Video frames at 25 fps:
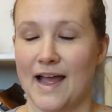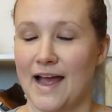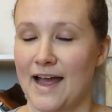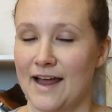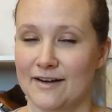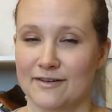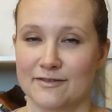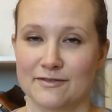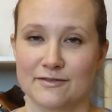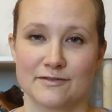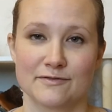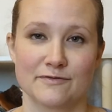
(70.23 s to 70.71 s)

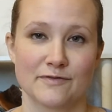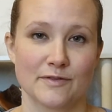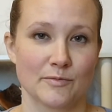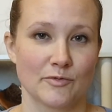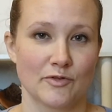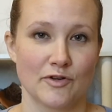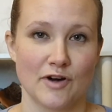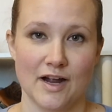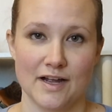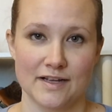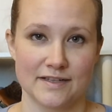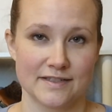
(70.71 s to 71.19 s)
patterns from
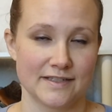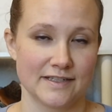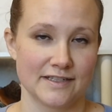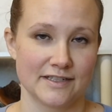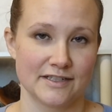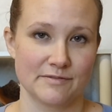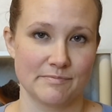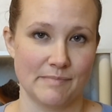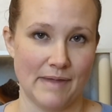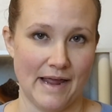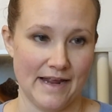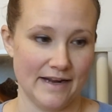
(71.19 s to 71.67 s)
cross
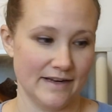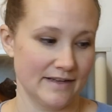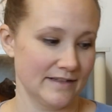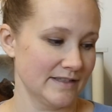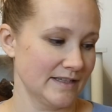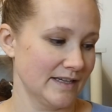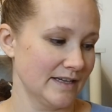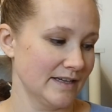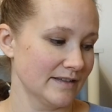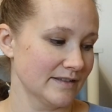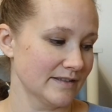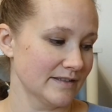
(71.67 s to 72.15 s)
stitch
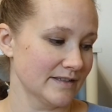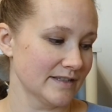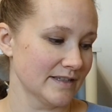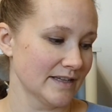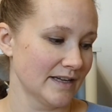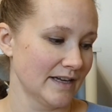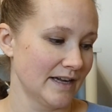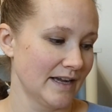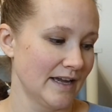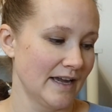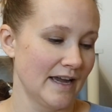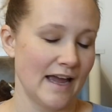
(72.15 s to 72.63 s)
magazines,
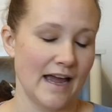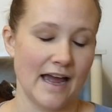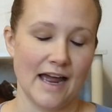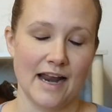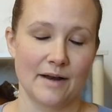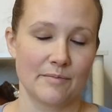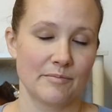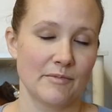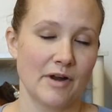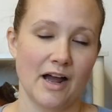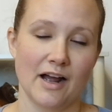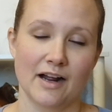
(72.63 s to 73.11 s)

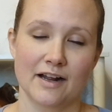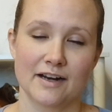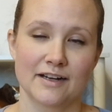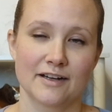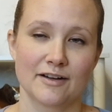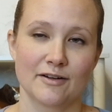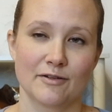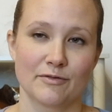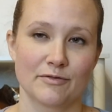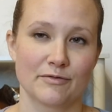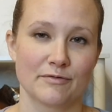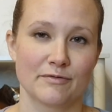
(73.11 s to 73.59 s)
and I'm not
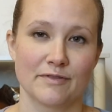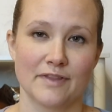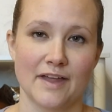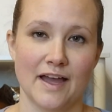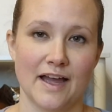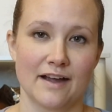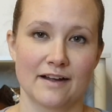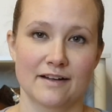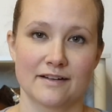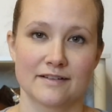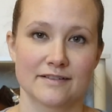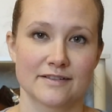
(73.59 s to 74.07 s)
going to go through
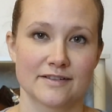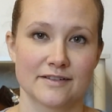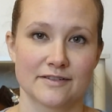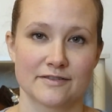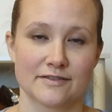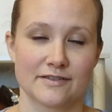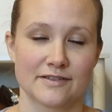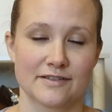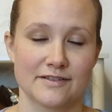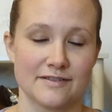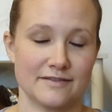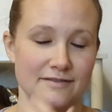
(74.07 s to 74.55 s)
that because
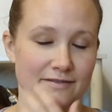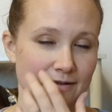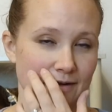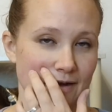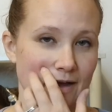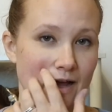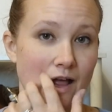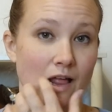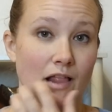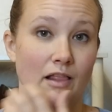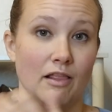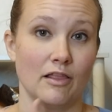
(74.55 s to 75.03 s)
there's
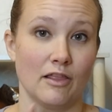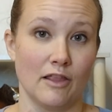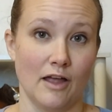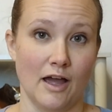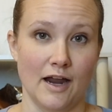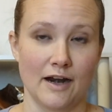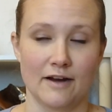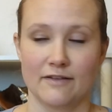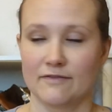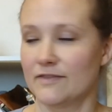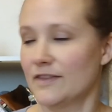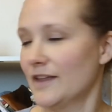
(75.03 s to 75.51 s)
a
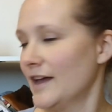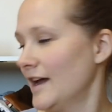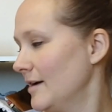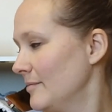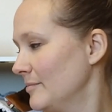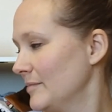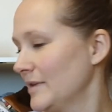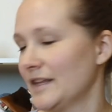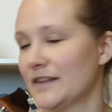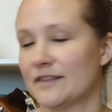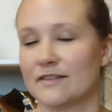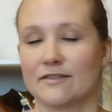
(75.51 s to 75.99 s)
lot of
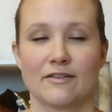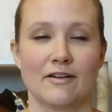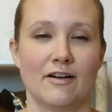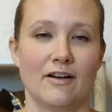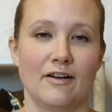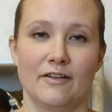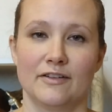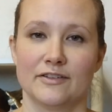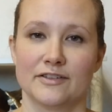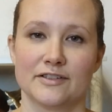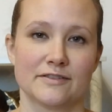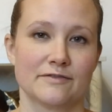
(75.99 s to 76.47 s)
them and they're
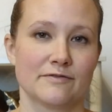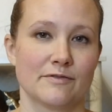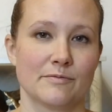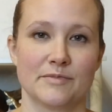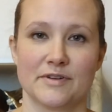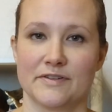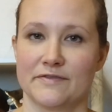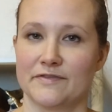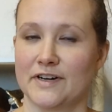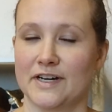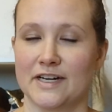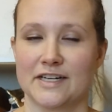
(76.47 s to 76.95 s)
all just from
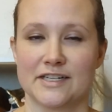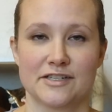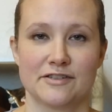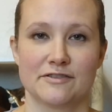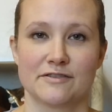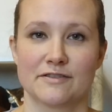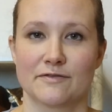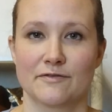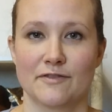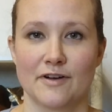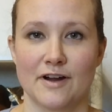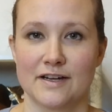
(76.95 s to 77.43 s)
different
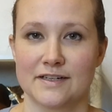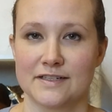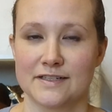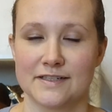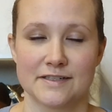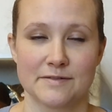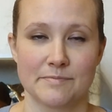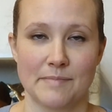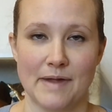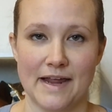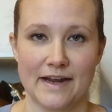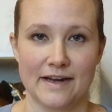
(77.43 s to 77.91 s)
issues of cross
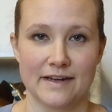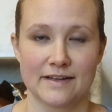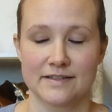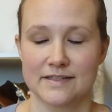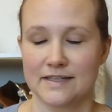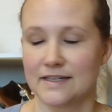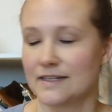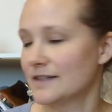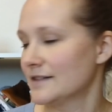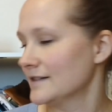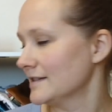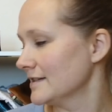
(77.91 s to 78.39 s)
stitch
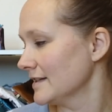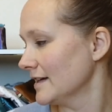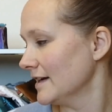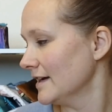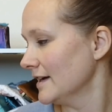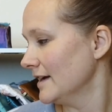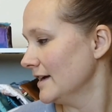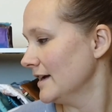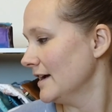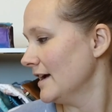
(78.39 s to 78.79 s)
magazines.